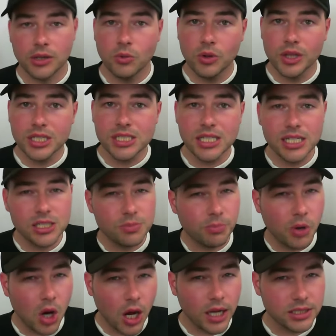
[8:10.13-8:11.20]
Well, this is
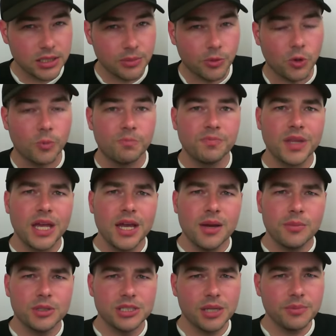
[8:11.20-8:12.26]
possible,
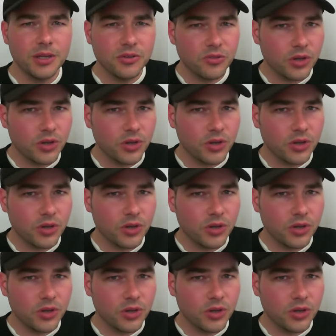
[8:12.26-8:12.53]
but something